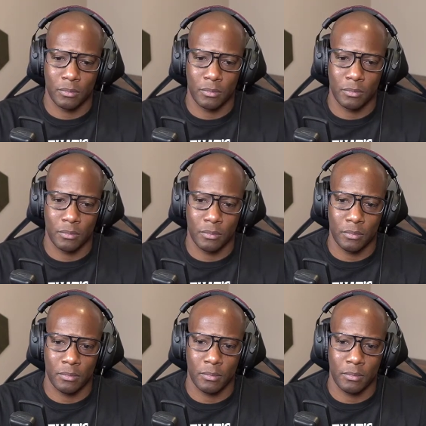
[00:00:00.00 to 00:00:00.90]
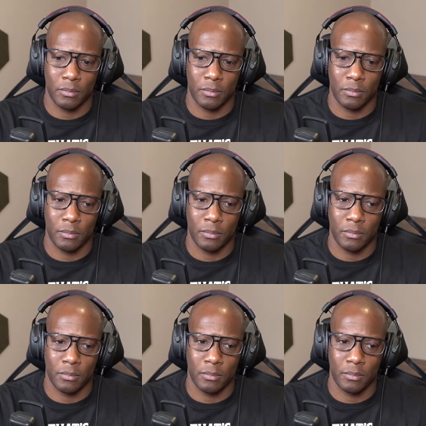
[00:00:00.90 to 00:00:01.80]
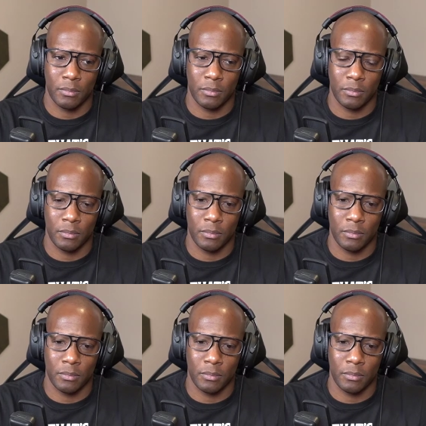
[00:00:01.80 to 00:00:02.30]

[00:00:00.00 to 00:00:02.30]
Nothing is said.